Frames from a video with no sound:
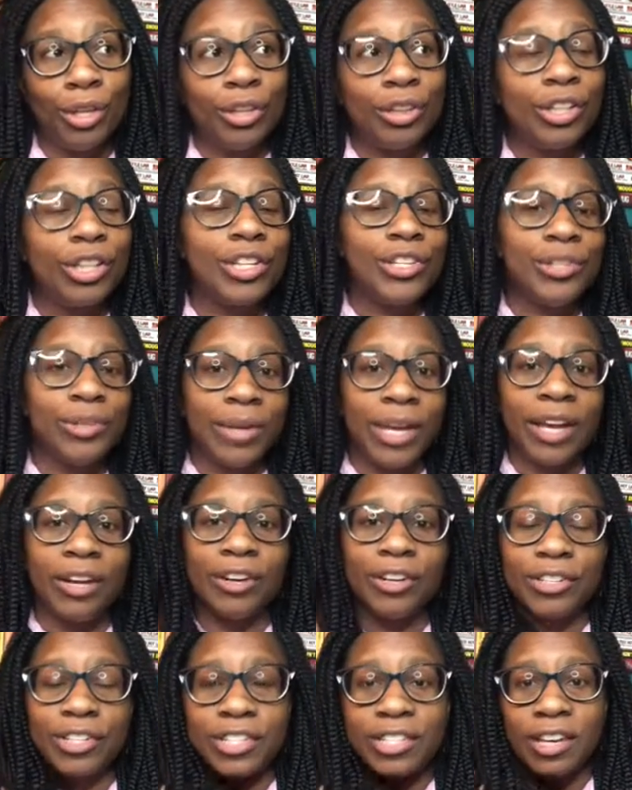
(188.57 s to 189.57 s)
look to get
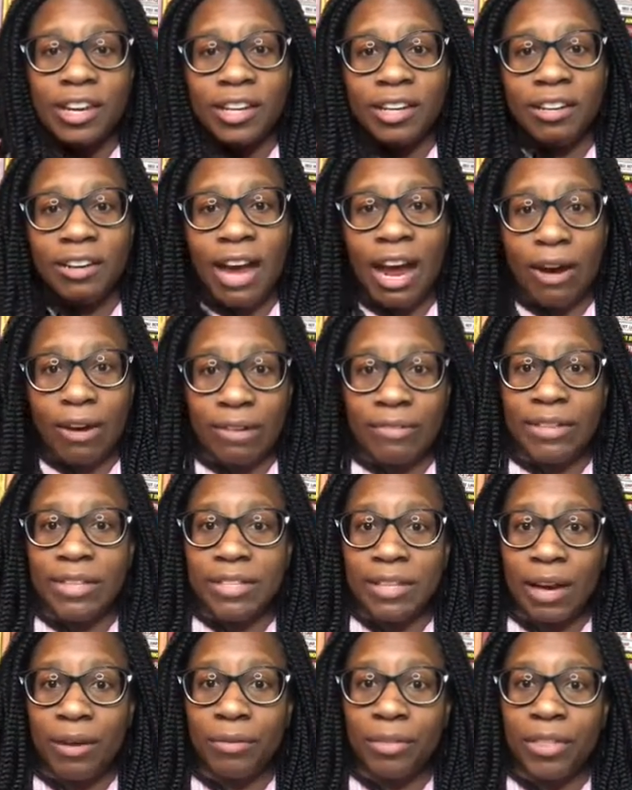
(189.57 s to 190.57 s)
her son out of the
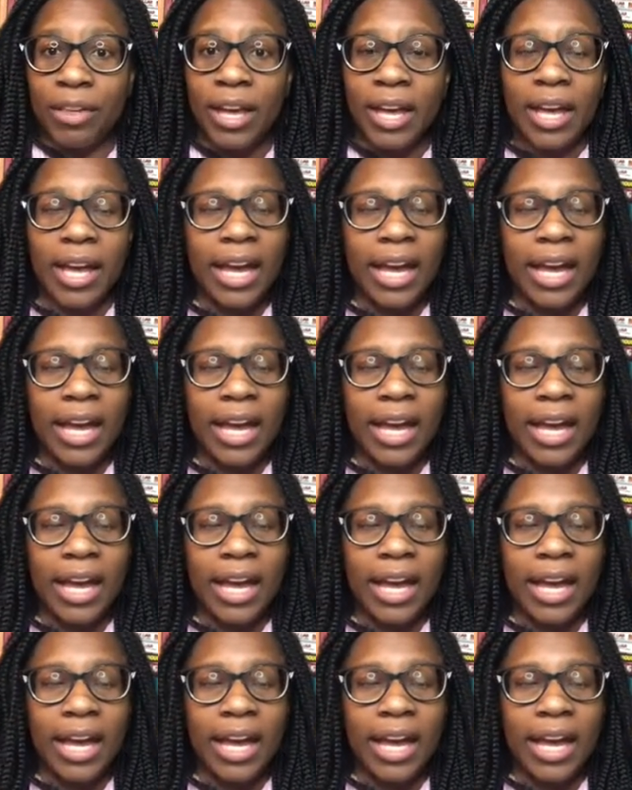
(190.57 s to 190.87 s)
South.